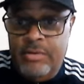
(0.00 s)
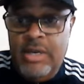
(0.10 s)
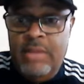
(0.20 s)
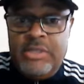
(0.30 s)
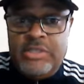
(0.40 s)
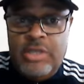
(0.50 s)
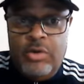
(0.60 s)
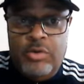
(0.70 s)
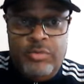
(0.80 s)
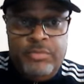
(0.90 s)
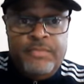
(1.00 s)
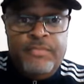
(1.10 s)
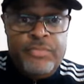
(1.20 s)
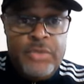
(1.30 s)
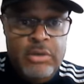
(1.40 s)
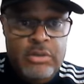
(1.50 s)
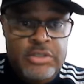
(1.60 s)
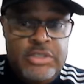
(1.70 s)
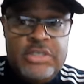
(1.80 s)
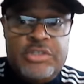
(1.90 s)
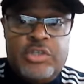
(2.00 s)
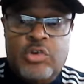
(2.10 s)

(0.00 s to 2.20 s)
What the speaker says: And let me tell you, this is